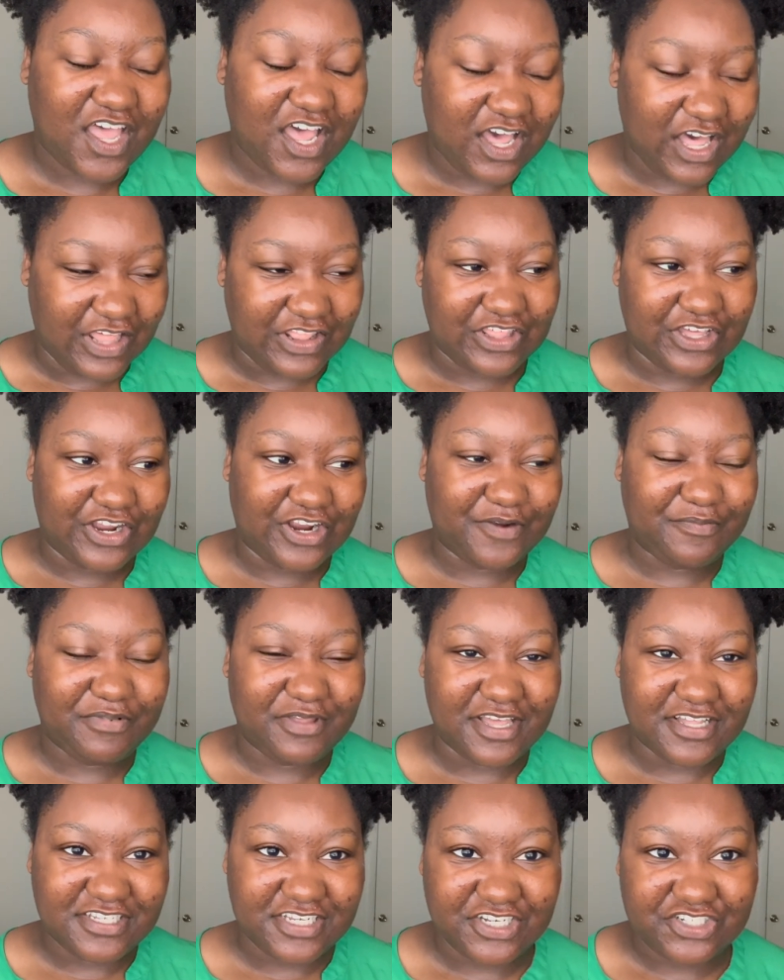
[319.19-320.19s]
other
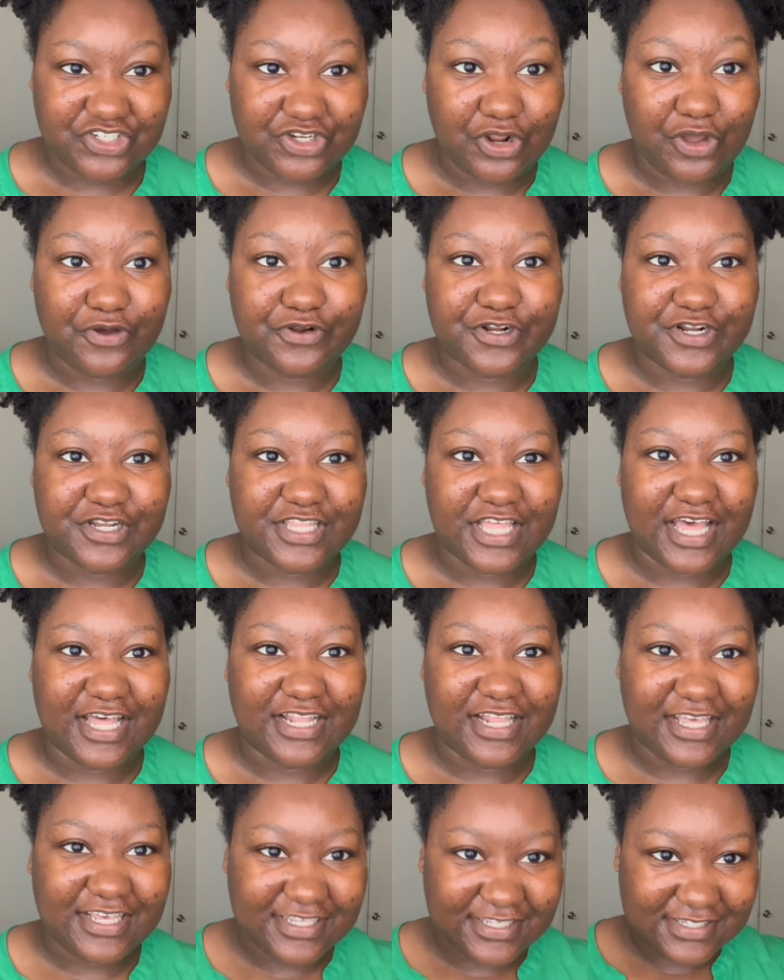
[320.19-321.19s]
plantation owner that
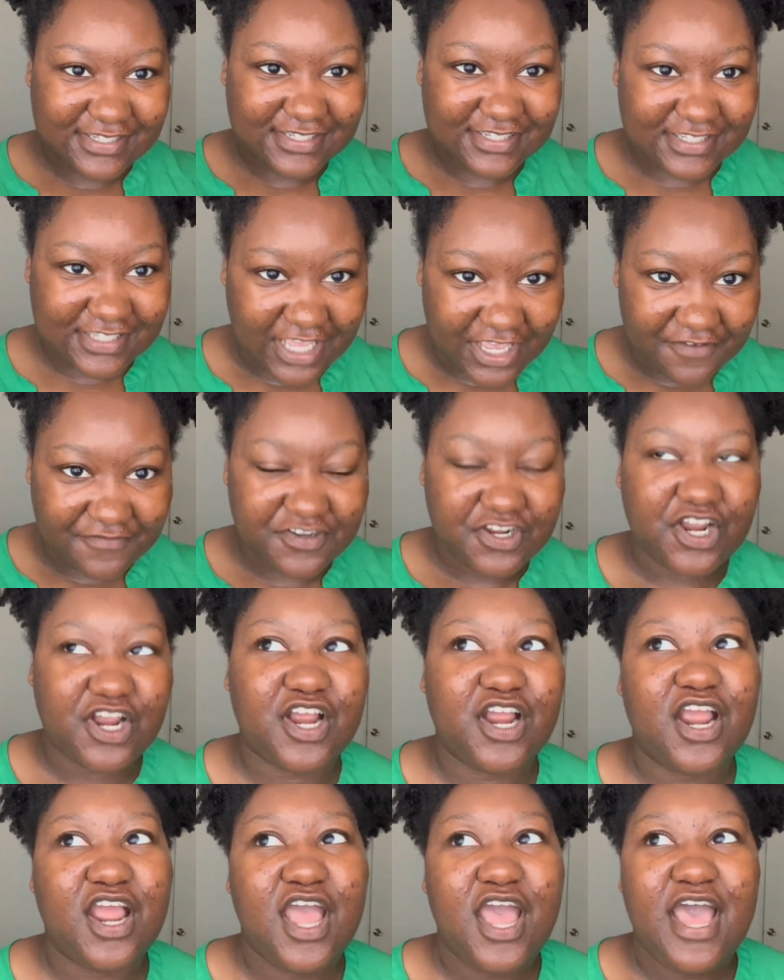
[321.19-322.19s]
like saved
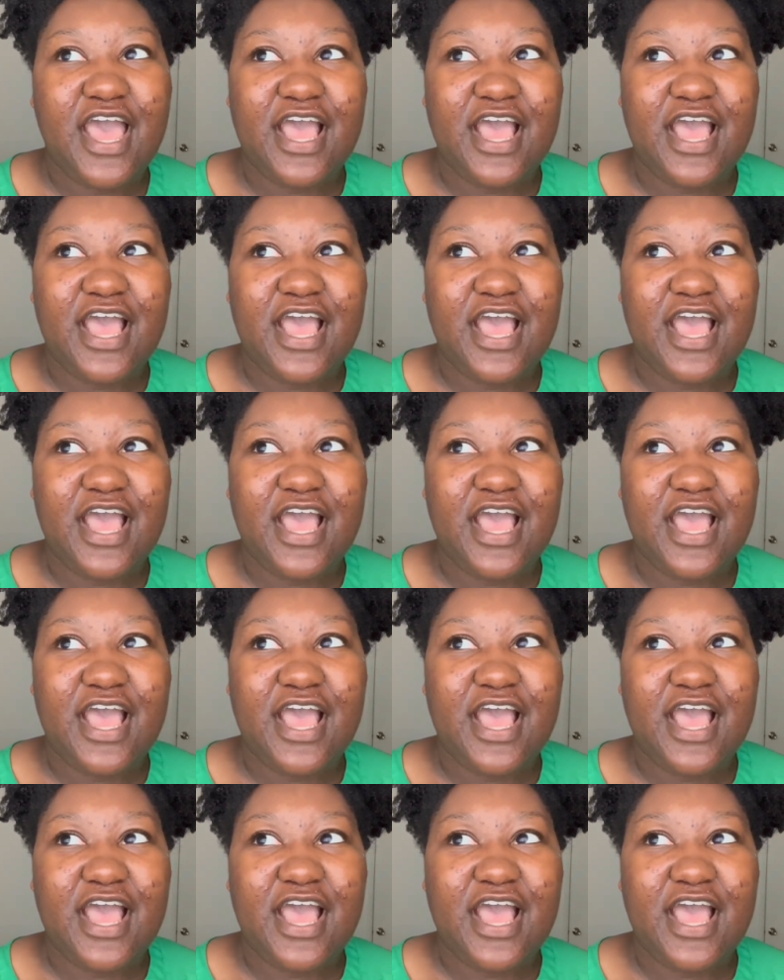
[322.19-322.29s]
her.